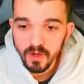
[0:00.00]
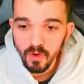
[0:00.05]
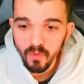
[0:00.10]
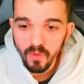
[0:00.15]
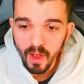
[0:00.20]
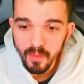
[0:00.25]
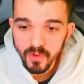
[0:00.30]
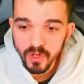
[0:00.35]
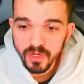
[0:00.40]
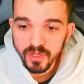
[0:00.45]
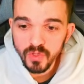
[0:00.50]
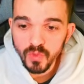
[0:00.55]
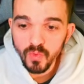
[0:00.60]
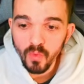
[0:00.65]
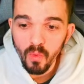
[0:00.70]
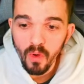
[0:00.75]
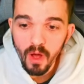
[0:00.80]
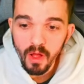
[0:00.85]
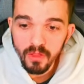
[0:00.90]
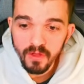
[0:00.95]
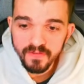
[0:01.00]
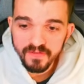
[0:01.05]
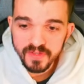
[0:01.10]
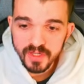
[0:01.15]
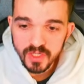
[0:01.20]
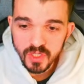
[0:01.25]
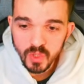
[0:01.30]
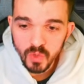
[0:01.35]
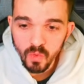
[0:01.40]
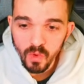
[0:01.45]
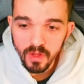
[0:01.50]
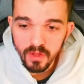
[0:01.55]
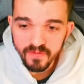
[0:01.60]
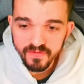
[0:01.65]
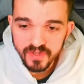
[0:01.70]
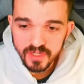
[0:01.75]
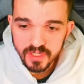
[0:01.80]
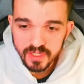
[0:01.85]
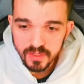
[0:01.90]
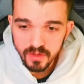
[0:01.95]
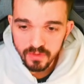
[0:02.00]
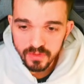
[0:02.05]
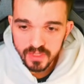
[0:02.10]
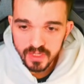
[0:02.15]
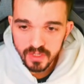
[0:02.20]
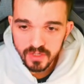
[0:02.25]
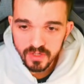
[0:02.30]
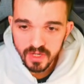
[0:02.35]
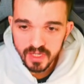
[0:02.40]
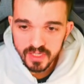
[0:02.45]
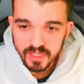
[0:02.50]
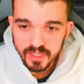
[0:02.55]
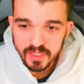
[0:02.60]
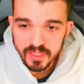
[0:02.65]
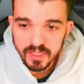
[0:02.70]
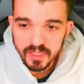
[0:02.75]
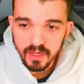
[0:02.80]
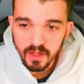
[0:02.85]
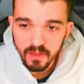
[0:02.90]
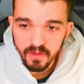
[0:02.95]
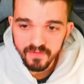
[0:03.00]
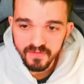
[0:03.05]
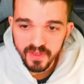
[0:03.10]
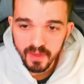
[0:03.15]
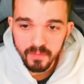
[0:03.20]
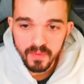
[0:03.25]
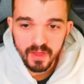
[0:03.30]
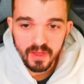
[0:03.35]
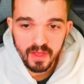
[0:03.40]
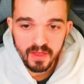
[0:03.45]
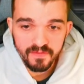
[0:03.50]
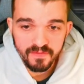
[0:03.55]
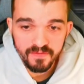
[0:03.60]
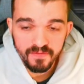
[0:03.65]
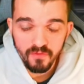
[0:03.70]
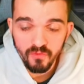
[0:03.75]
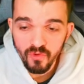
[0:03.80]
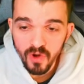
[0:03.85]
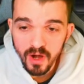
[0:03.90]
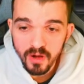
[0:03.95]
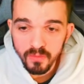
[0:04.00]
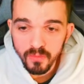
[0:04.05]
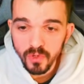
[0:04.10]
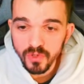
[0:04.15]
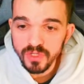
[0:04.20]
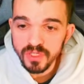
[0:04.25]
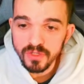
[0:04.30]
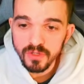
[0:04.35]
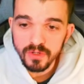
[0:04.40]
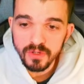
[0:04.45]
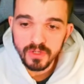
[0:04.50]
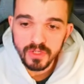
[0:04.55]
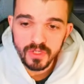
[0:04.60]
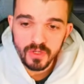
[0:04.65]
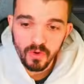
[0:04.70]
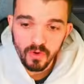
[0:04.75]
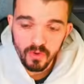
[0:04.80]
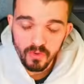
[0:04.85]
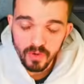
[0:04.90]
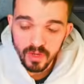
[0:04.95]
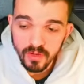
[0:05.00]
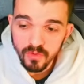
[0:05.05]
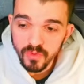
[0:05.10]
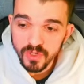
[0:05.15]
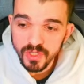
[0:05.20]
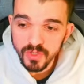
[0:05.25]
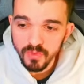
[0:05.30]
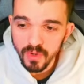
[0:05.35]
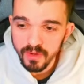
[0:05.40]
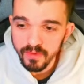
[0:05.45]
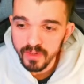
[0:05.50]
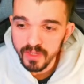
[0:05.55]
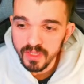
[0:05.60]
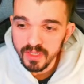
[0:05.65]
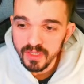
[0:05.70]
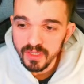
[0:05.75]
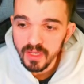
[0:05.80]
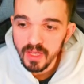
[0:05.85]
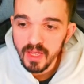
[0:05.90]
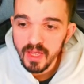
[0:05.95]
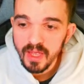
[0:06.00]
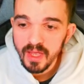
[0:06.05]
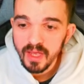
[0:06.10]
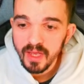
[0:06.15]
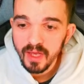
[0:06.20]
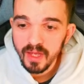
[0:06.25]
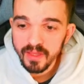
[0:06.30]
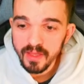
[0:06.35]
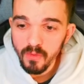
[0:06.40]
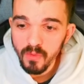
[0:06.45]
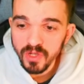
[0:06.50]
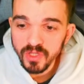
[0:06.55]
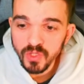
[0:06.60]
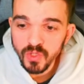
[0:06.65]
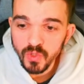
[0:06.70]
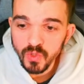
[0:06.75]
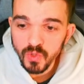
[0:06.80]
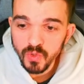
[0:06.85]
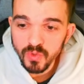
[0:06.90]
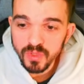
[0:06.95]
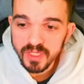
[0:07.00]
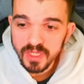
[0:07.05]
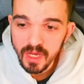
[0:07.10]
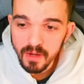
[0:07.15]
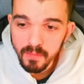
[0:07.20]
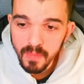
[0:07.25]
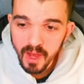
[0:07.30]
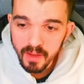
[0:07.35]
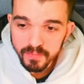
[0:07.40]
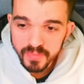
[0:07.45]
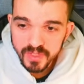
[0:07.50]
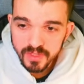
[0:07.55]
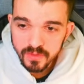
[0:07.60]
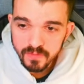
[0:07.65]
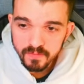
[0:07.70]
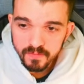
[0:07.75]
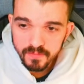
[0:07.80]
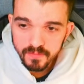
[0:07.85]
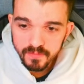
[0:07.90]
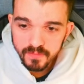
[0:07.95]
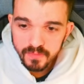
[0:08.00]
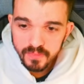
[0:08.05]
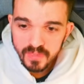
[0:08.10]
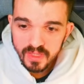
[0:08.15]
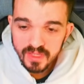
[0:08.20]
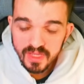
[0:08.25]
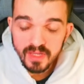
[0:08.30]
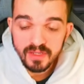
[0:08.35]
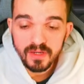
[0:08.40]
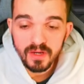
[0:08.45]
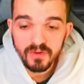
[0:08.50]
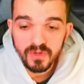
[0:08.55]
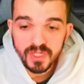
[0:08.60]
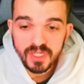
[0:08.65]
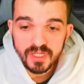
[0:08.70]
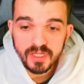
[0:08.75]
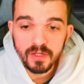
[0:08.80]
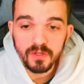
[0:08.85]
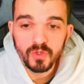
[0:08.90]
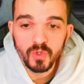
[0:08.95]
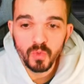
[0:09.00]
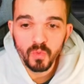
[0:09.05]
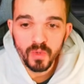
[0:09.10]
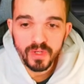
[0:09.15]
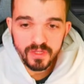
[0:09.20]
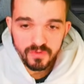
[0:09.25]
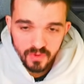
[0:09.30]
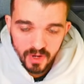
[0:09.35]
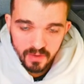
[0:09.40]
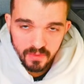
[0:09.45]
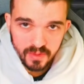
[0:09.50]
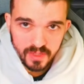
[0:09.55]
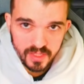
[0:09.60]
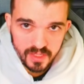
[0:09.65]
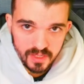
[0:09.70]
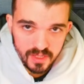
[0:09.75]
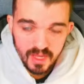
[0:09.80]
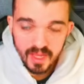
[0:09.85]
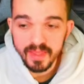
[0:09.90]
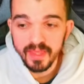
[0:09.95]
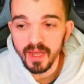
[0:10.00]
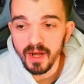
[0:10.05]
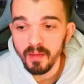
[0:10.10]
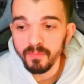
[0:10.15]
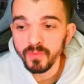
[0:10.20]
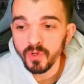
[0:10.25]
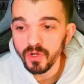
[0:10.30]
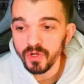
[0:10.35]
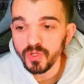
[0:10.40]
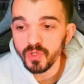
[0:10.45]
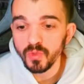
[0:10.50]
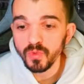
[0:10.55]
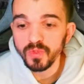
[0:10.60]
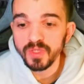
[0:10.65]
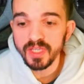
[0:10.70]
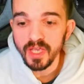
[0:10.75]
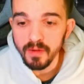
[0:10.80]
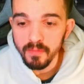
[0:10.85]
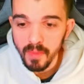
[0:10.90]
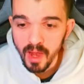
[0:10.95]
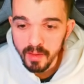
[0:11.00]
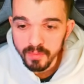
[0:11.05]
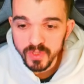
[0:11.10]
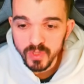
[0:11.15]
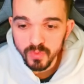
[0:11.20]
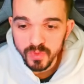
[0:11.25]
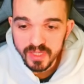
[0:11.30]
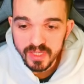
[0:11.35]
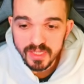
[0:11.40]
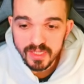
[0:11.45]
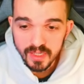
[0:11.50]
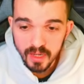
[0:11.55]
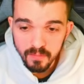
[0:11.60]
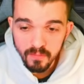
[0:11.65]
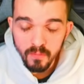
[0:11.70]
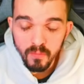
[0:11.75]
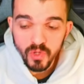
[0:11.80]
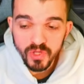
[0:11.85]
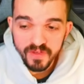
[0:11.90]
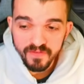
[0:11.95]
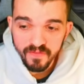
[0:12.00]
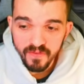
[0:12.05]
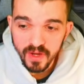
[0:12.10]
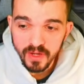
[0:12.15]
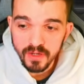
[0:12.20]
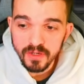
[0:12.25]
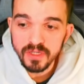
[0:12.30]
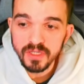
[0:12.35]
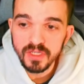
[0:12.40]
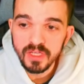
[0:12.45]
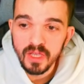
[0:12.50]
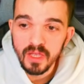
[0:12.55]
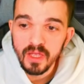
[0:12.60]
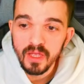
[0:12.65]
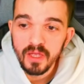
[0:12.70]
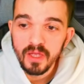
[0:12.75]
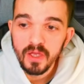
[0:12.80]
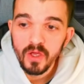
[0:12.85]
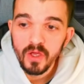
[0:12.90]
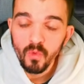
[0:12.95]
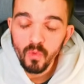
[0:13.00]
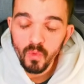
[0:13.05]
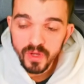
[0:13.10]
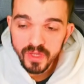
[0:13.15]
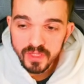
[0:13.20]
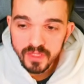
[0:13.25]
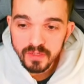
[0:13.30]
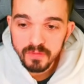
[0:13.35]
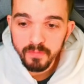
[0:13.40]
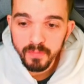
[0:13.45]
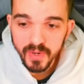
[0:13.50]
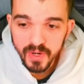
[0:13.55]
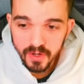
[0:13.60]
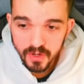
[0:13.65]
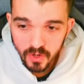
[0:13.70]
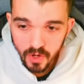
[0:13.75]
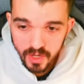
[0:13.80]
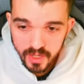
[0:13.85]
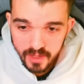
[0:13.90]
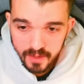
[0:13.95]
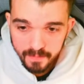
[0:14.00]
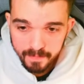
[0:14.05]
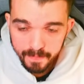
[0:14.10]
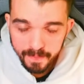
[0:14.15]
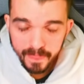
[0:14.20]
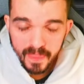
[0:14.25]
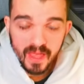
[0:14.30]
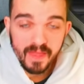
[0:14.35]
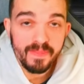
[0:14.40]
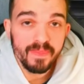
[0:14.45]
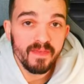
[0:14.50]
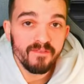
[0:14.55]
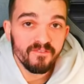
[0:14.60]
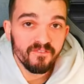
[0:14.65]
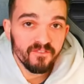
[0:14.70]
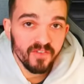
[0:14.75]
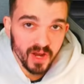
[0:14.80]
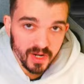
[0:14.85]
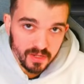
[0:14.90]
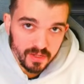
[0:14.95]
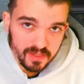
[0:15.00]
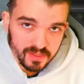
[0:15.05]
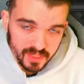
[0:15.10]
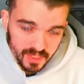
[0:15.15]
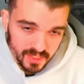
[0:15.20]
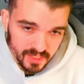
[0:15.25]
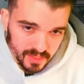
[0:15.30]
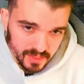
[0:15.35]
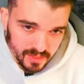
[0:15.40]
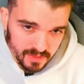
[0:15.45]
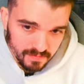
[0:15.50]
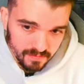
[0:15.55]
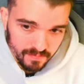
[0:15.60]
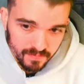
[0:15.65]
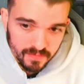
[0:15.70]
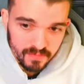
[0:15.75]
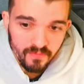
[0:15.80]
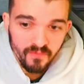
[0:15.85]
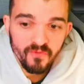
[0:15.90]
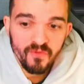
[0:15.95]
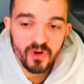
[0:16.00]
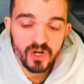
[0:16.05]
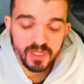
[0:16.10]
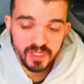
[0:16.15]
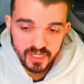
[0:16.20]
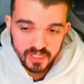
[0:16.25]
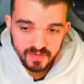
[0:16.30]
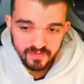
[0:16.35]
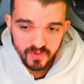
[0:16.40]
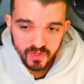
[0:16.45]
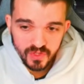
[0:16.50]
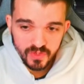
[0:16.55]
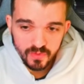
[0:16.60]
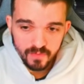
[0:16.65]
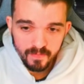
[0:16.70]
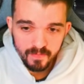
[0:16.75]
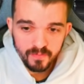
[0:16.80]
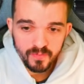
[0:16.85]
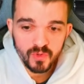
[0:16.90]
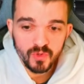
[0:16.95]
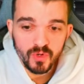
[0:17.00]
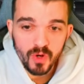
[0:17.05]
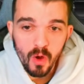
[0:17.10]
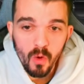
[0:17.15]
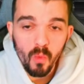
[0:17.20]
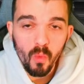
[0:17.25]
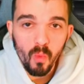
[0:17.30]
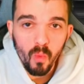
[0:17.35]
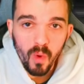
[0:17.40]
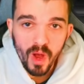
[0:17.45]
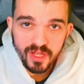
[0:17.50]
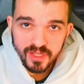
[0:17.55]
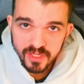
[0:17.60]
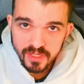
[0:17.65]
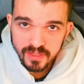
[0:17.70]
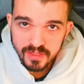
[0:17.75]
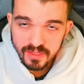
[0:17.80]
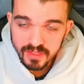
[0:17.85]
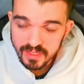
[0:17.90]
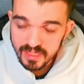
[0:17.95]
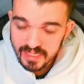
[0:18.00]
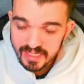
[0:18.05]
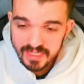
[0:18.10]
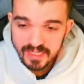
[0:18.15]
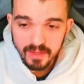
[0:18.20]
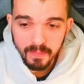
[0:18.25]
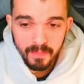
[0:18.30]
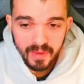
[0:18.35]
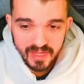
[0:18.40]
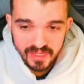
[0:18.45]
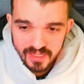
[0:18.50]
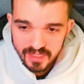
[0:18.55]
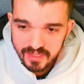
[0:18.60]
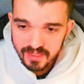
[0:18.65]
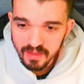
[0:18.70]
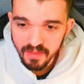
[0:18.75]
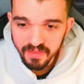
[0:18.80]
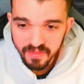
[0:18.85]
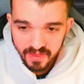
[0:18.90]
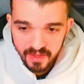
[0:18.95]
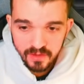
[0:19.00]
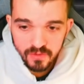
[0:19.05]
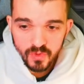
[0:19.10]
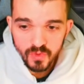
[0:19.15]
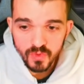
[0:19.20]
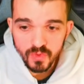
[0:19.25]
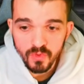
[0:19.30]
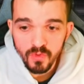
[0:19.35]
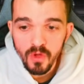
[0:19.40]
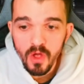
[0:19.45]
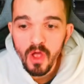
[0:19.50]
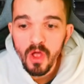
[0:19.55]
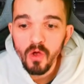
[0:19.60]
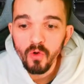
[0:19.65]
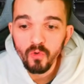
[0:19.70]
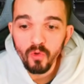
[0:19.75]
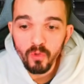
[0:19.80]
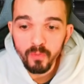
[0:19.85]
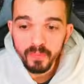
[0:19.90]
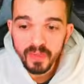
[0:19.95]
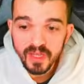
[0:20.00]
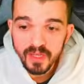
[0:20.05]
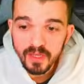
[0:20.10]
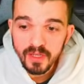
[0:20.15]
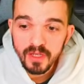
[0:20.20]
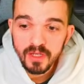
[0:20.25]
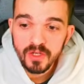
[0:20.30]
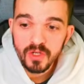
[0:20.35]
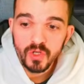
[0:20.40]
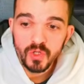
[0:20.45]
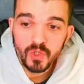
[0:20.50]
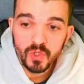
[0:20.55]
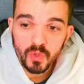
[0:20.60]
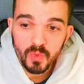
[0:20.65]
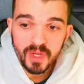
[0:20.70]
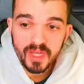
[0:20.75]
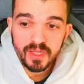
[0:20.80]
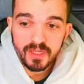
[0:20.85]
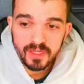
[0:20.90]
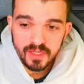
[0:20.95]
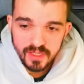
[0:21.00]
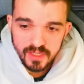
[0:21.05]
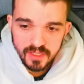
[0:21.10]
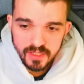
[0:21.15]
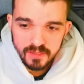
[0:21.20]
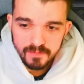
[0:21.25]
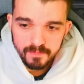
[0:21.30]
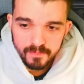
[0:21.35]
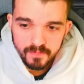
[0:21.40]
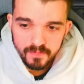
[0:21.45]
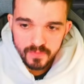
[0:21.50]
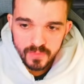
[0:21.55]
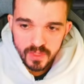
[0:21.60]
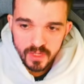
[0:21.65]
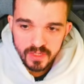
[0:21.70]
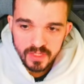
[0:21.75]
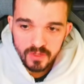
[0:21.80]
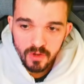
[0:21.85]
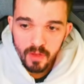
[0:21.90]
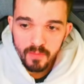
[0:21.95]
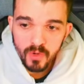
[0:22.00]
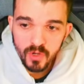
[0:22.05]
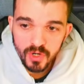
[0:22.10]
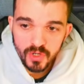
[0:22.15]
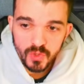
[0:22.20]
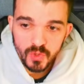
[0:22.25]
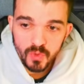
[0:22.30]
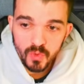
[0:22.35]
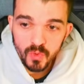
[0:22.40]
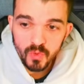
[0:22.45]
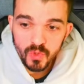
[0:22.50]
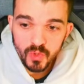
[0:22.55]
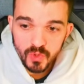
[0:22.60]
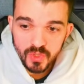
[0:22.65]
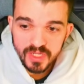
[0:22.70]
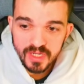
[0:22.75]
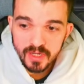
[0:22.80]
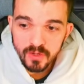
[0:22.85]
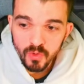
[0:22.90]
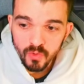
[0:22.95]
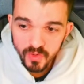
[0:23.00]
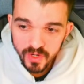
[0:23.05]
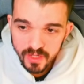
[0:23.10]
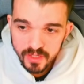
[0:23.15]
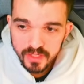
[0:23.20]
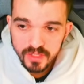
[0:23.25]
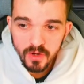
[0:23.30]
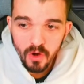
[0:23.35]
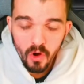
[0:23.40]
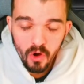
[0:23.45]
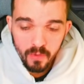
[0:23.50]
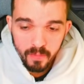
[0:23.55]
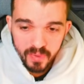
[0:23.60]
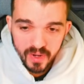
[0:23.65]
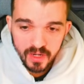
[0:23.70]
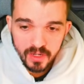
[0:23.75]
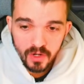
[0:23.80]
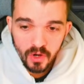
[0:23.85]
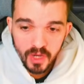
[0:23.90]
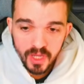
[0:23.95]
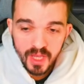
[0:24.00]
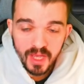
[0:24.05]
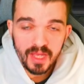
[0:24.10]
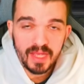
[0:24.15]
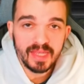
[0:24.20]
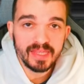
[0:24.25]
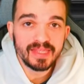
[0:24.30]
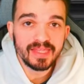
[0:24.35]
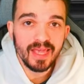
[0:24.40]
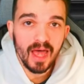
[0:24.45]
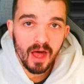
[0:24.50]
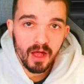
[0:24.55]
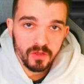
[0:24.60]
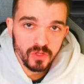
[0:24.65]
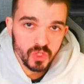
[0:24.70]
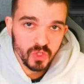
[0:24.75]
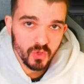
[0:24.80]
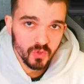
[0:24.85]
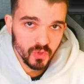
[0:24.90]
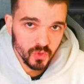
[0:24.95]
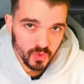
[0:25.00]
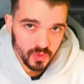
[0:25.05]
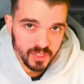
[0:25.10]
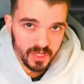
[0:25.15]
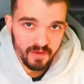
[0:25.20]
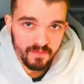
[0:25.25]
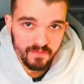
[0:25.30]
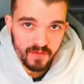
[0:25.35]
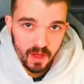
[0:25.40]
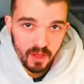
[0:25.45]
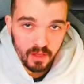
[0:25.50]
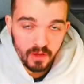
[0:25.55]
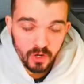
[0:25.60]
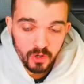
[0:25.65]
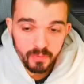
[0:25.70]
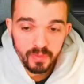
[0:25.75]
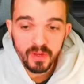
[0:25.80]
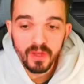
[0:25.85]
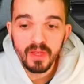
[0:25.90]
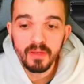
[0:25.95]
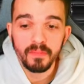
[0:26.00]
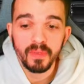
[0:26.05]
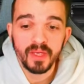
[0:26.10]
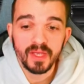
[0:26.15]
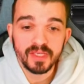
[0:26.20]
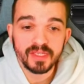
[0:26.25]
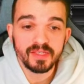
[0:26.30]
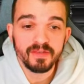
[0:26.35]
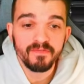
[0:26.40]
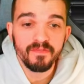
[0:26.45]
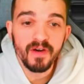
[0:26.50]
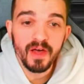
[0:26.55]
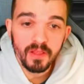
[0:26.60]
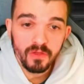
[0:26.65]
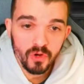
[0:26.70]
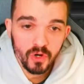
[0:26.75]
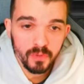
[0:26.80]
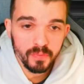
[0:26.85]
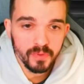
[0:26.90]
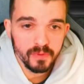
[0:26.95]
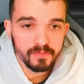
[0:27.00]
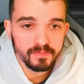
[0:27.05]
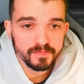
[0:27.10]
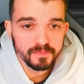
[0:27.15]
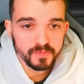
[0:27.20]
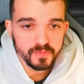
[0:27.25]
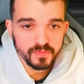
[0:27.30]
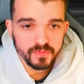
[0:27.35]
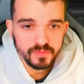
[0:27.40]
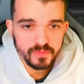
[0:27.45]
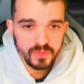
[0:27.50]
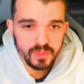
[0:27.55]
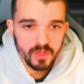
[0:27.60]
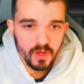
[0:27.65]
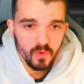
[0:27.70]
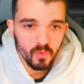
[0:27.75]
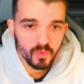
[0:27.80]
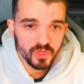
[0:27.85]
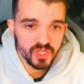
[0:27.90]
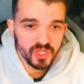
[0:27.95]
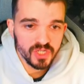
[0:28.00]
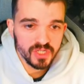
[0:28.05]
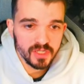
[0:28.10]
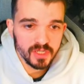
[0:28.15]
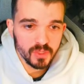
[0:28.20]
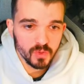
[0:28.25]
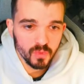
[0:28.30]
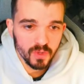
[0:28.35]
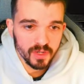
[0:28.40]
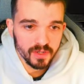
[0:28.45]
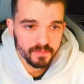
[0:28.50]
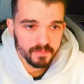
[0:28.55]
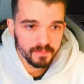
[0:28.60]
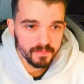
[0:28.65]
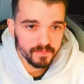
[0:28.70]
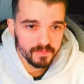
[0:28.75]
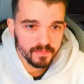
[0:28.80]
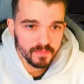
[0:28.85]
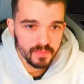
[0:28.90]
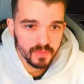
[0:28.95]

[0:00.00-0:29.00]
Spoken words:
So I'm gonna do all of this to all of these stones. As you guys can see, all of them have rare monsters or increased rarity, and I want to do 10 maps that are instilled with rarity, and then I'm gonna do 10 maps with the same modifiers with Paranoia. And the final test for this video to know what is the best thing to do will be doing this. So I'm gonna do using Greed or Paranoia, and also using a Val Orb, because the Val Orb, which is this one,